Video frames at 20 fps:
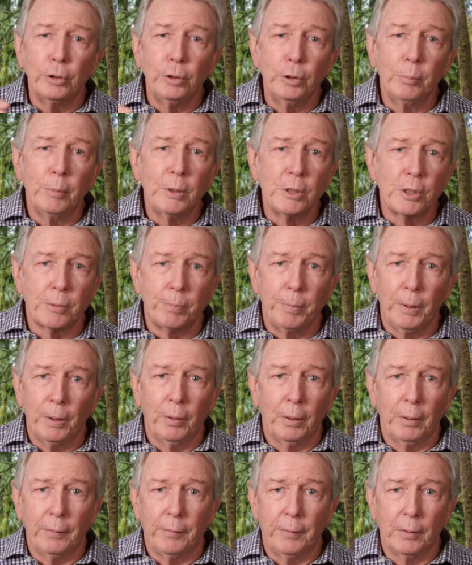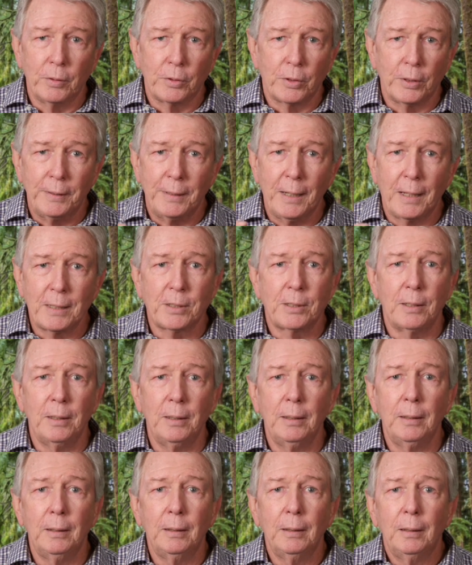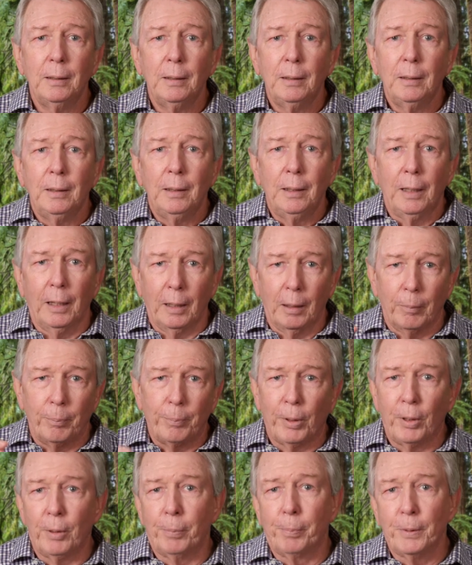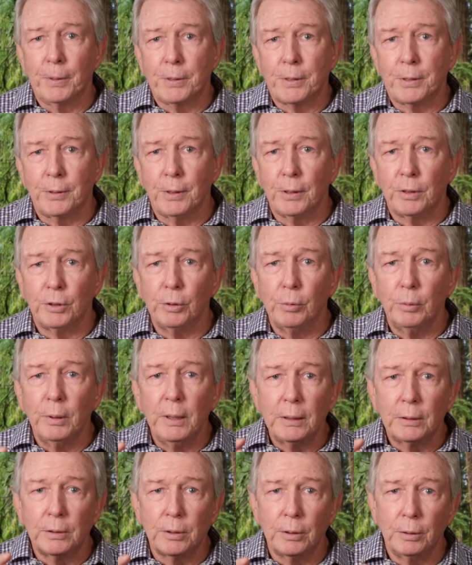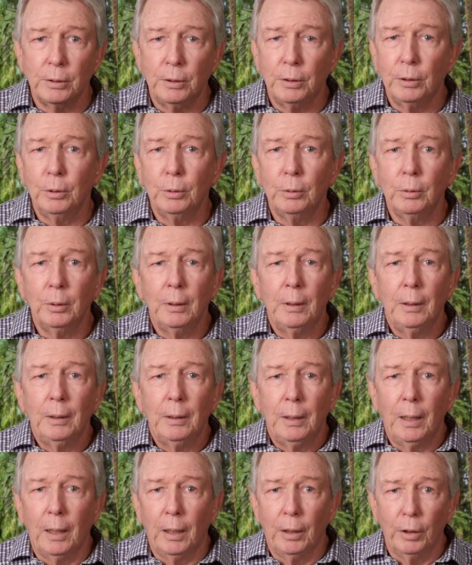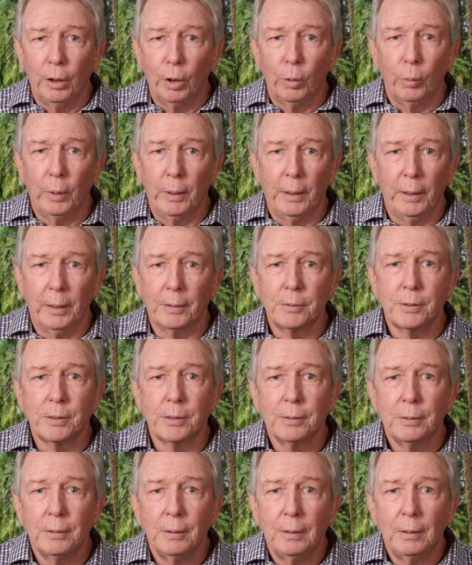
human spirit, there's a destiny and a purpose that's unique to you and no one else.